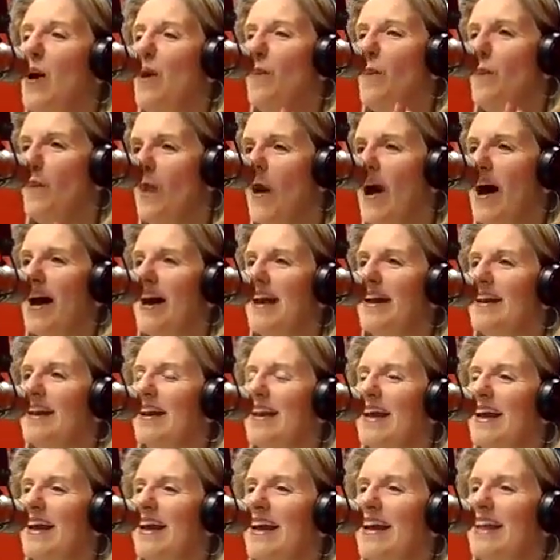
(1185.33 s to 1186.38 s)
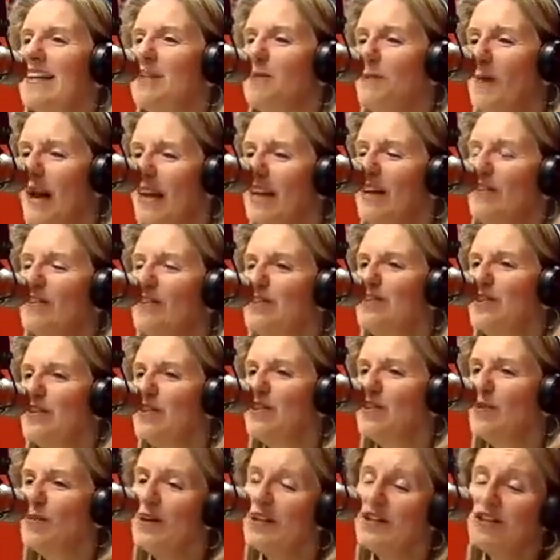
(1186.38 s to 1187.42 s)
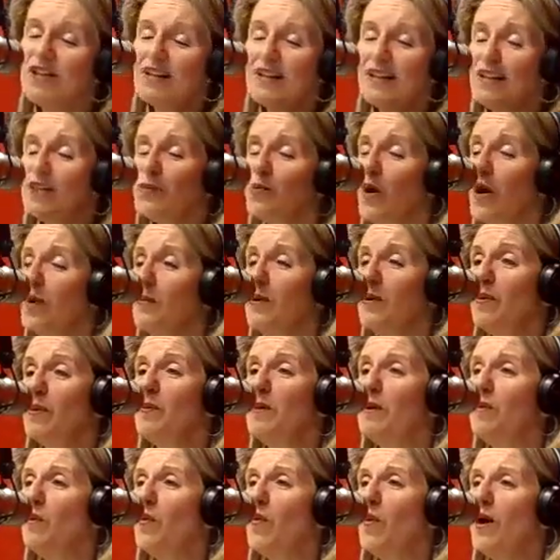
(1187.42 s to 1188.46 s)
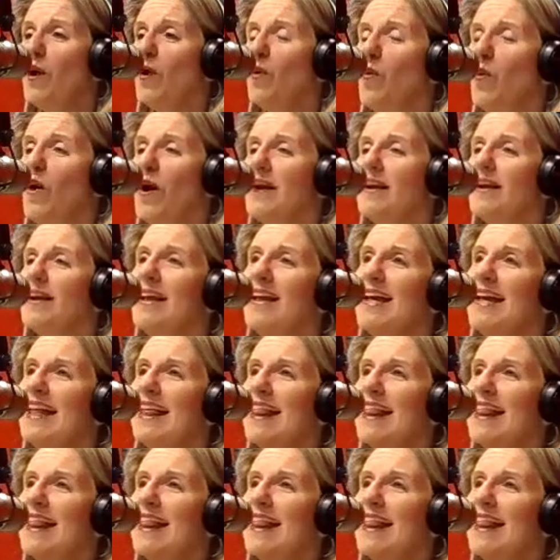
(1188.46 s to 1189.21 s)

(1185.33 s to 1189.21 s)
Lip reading: But depending on your situation, that's why I meet with people one-on-one,